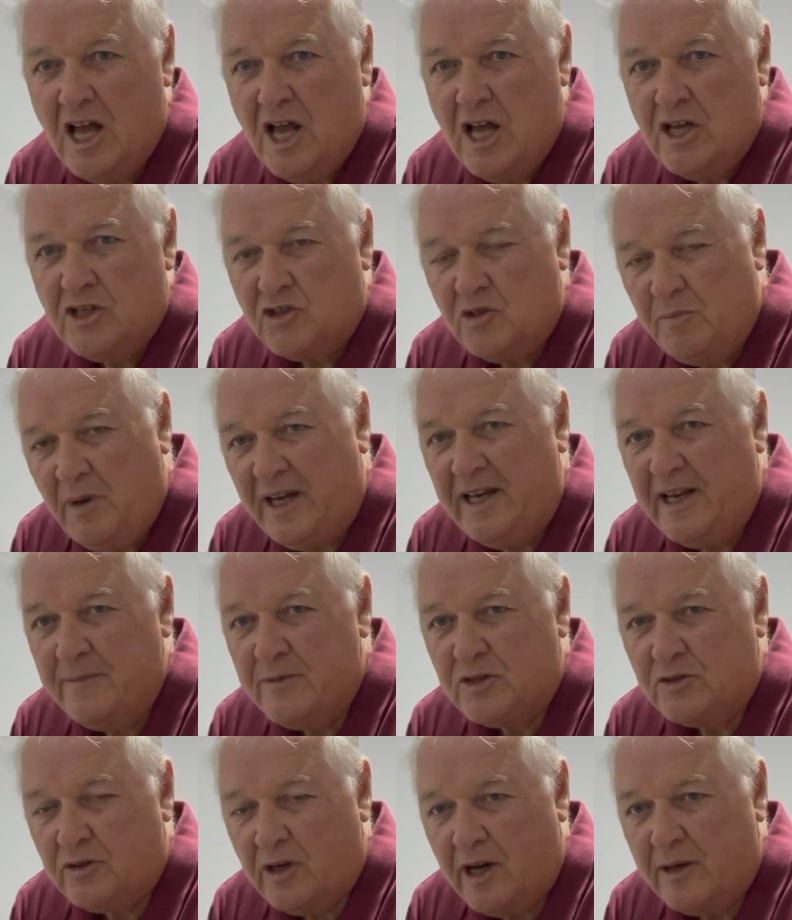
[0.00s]
So my name
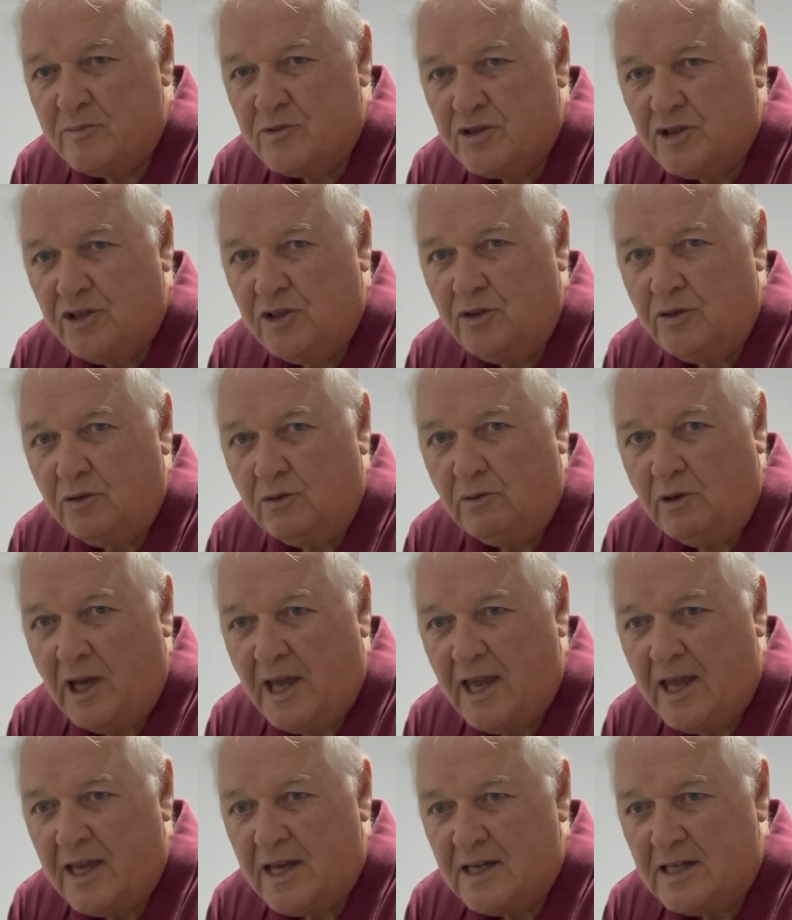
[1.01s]
is Rob Skeoch,
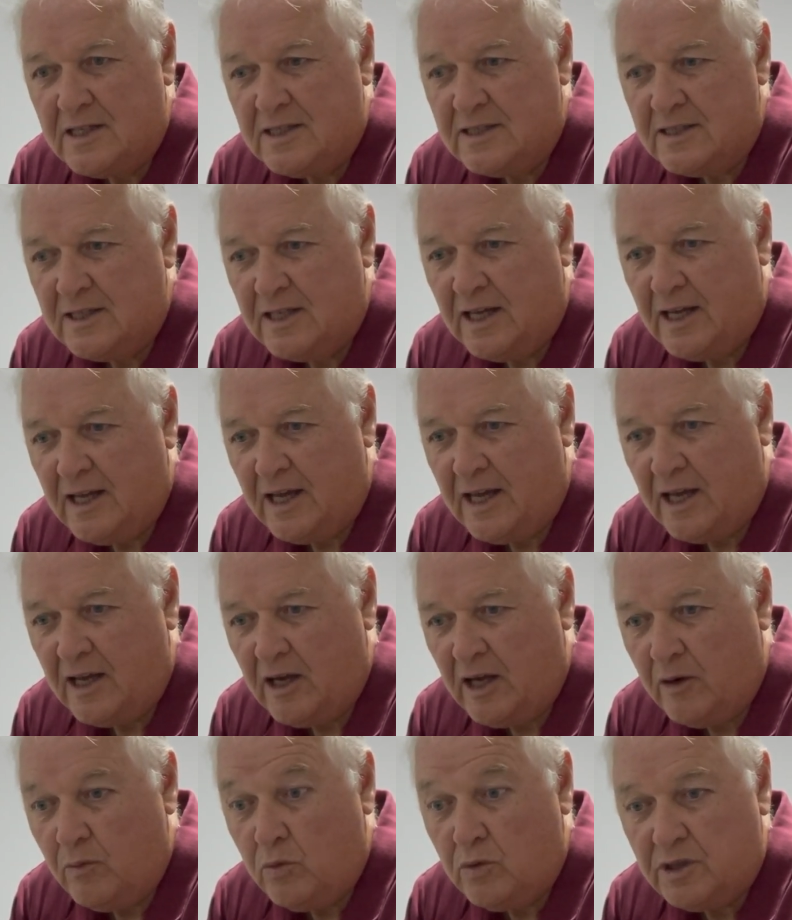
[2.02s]
and
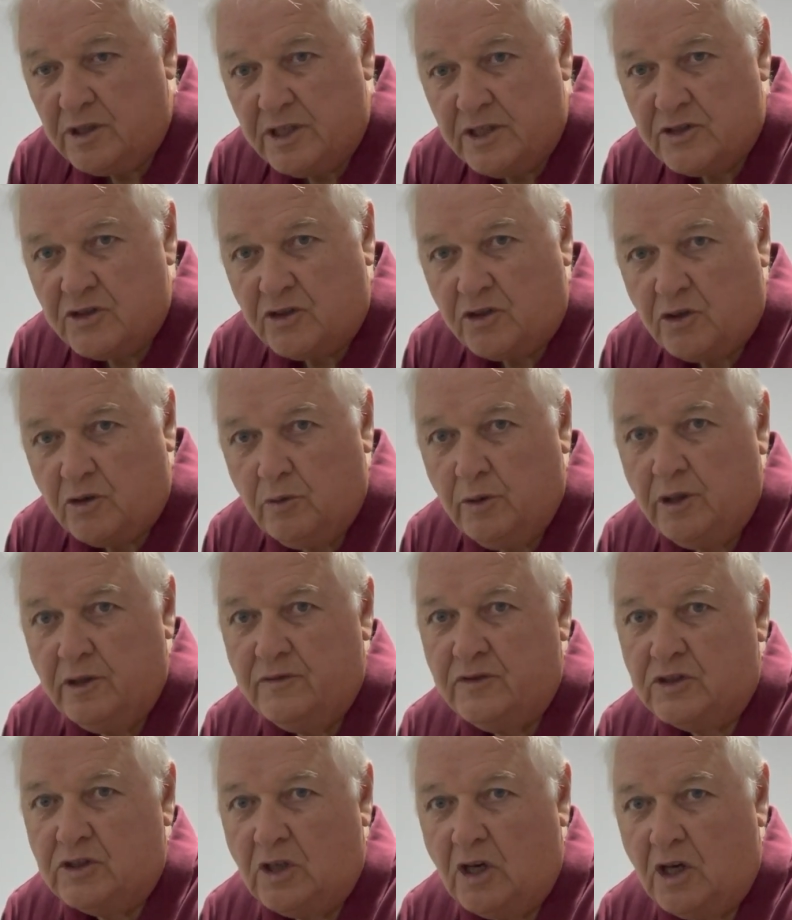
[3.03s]
I worked as a career
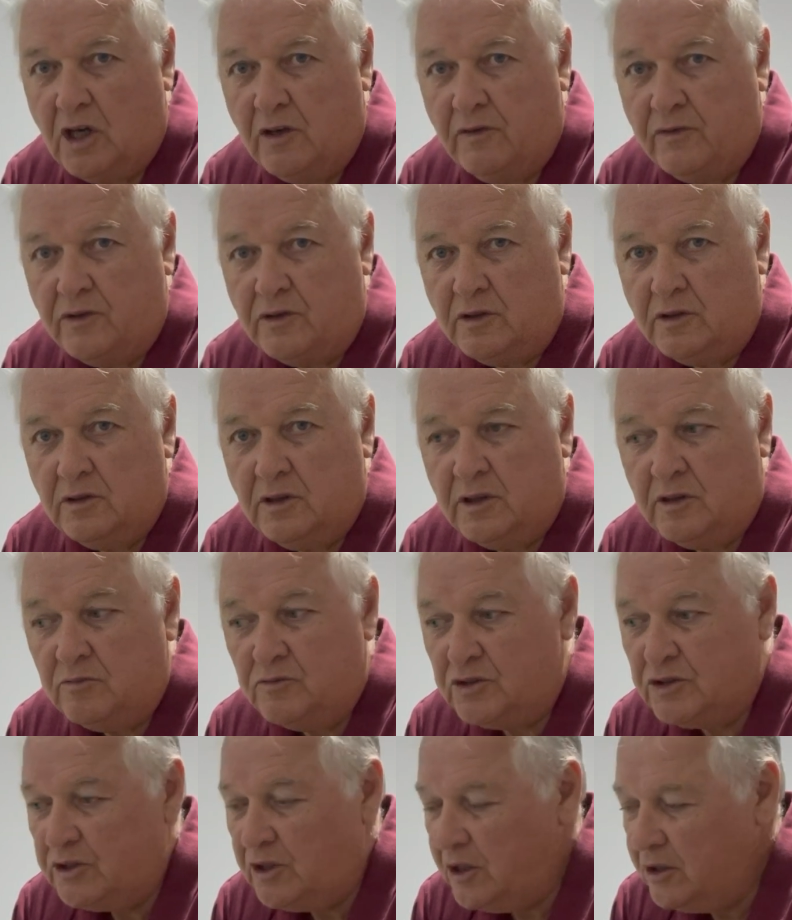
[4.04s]
photographer
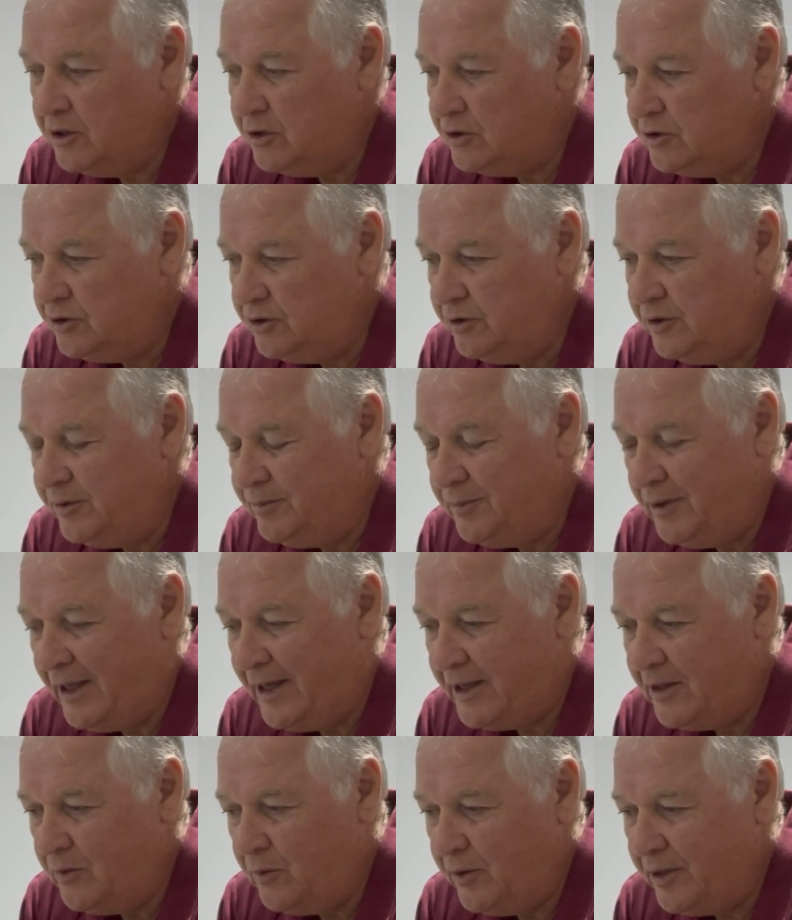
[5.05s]
and started shooting
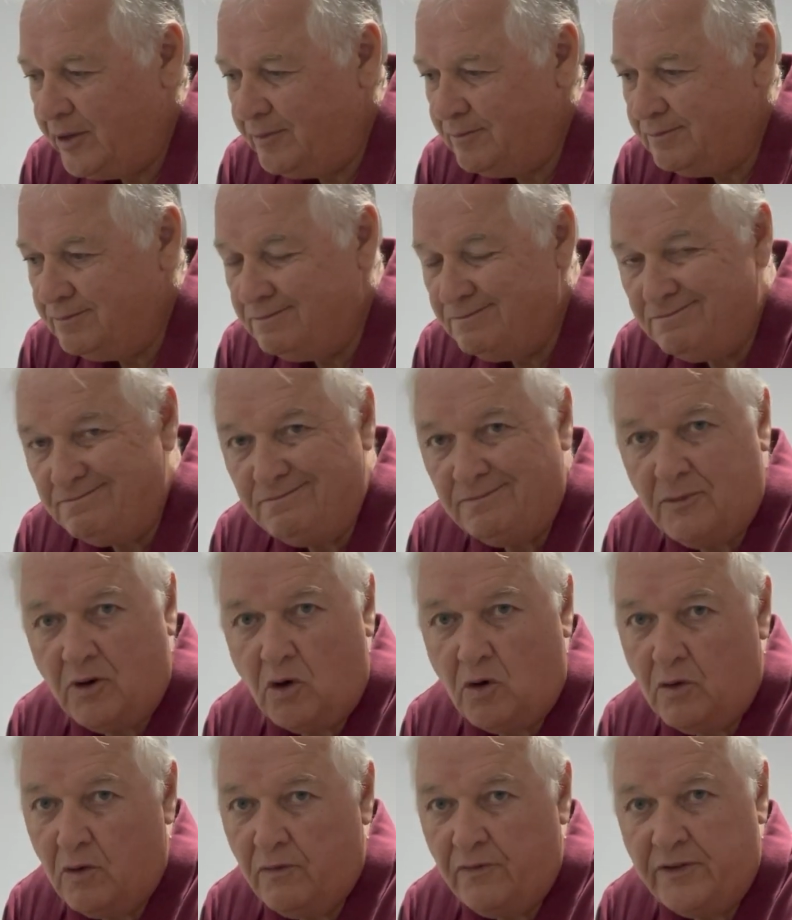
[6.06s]
black and white
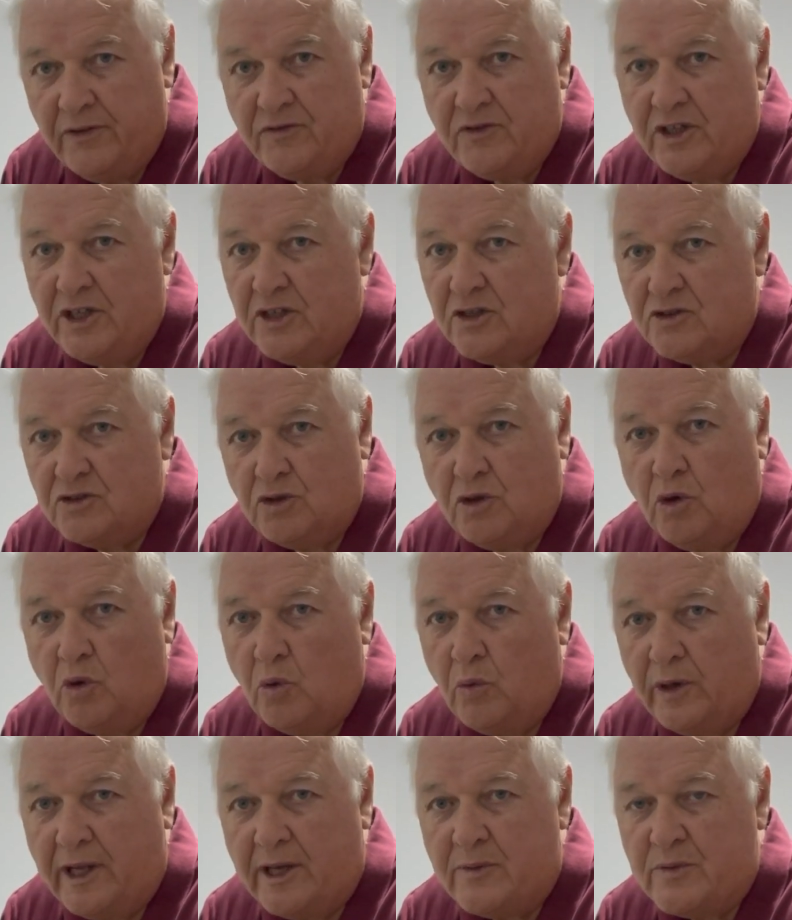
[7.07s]
50 years ago
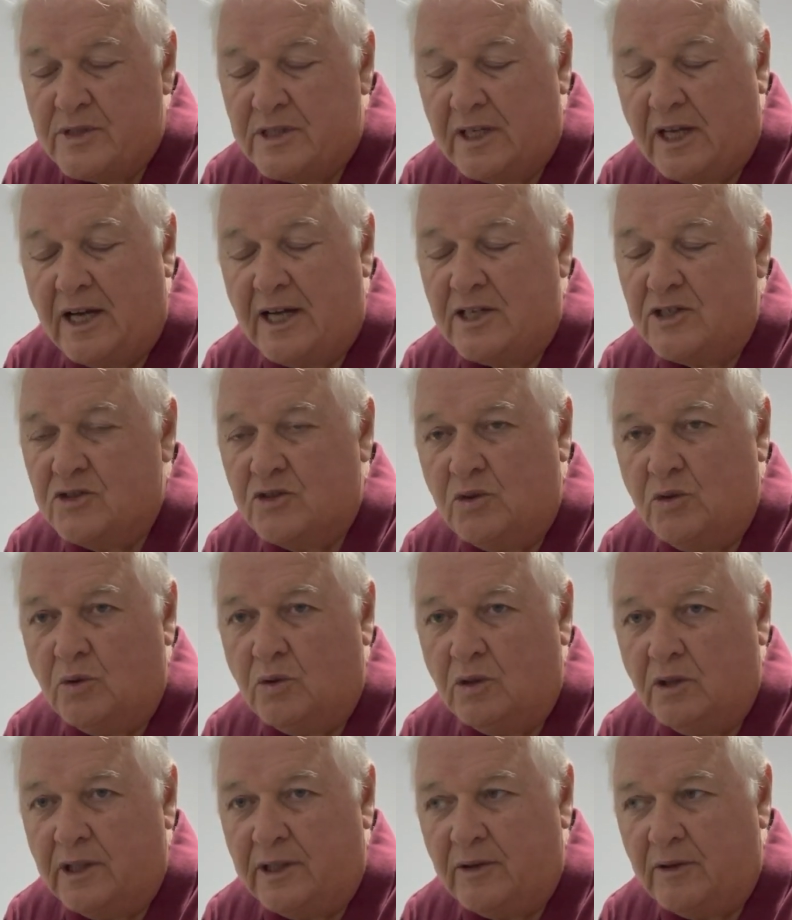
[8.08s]
when I was in high
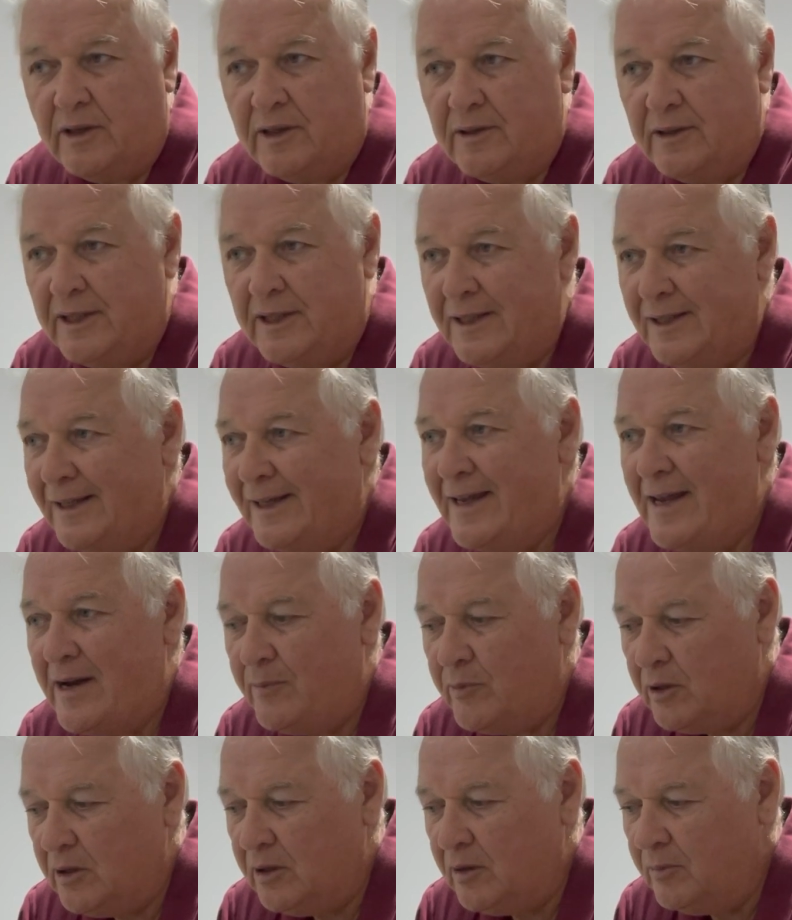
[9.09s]
school and in the
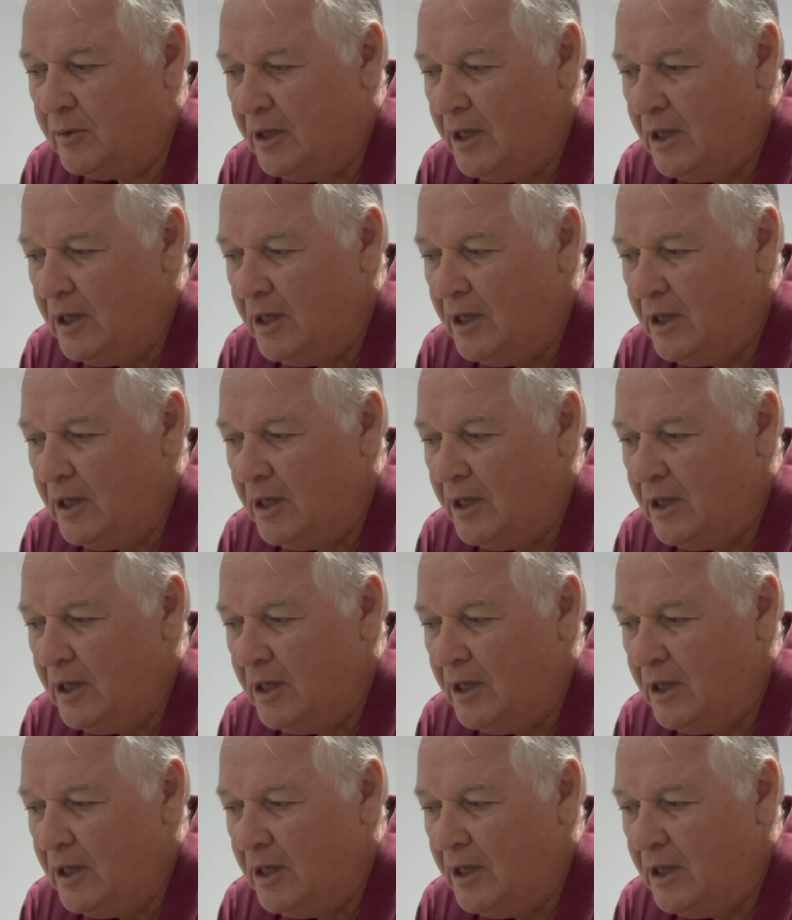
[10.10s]
camera club.